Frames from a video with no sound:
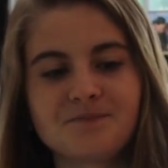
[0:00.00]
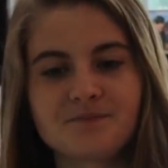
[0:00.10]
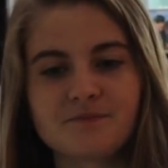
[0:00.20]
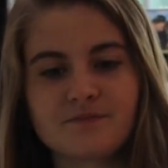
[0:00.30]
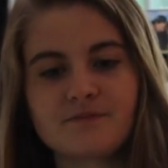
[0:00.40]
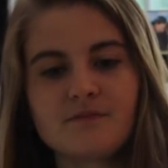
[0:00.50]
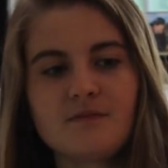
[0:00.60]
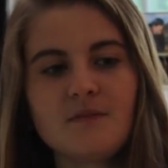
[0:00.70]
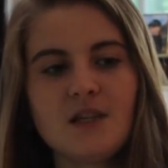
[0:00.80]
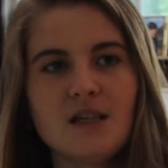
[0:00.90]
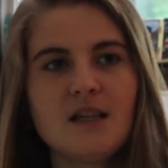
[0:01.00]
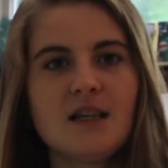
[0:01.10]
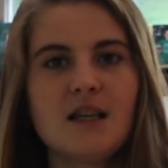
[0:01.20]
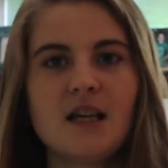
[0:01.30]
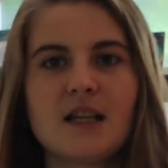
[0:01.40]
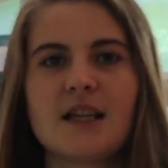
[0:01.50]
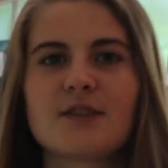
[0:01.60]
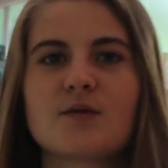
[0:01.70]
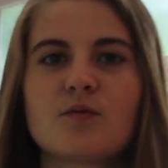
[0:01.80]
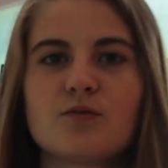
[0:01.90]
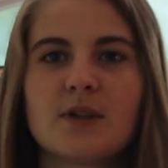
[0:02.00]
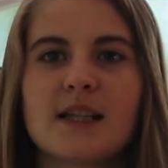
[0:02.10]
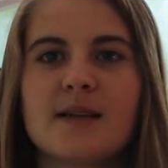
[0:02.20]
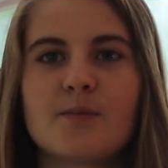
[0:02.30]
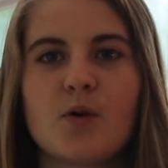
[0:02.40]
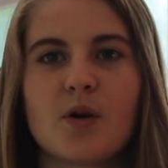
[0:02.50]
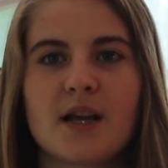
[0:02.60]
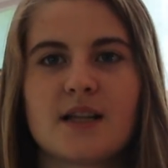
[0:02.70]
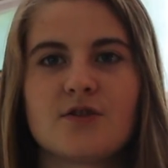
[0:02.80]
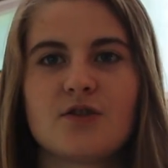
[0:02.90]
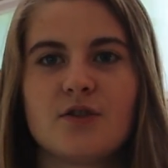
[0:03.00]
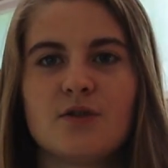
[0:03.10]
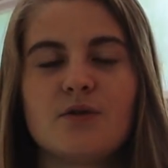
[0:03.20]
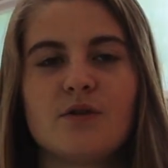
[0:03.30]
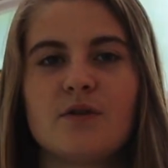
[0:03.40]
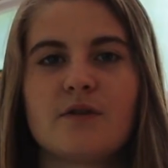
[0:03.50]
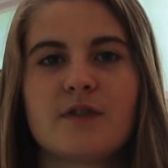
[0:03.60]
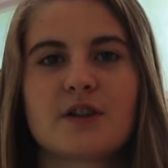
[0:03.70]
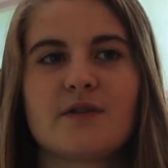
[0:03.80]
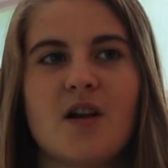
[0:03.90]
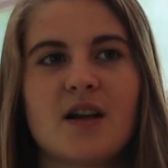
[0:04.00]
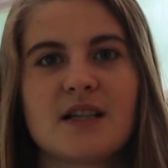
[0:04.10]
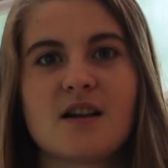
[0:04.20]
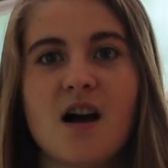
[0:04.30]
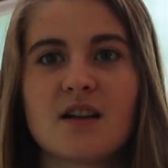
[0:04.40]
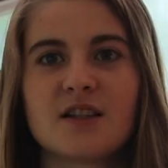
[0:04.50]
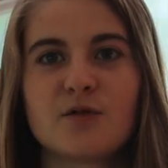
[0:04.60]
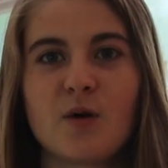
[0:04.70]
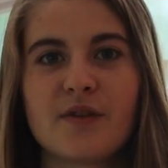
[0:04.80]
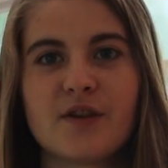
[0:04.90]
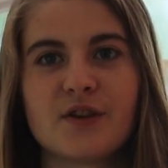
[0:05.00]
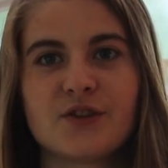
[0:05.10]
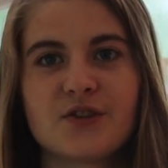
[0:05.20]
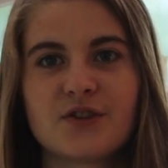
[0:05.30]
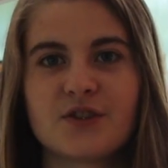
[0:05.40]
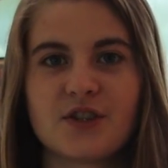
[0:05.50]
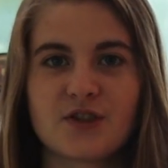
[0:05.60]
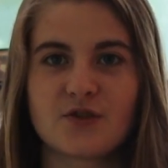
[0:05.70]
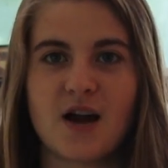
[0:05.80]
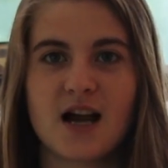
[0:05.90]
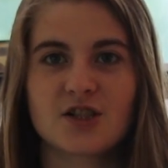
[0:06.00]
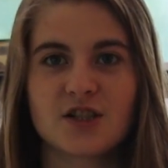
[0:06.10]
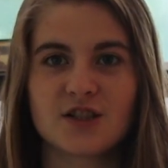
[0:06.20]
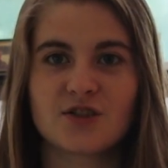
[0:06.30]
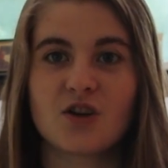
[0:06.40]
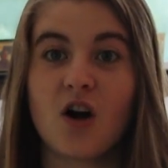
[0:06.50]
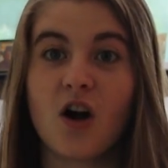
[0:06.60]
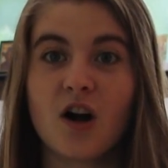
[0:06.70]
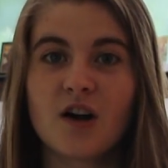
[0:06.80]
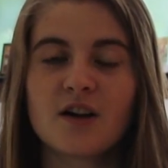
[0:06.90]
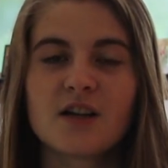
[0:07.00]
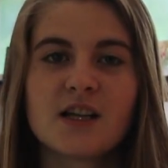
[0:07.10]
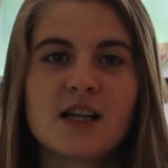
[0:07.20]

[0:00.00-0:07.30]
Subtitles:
I think it's really important to, first of all, acknowledge what those distractions are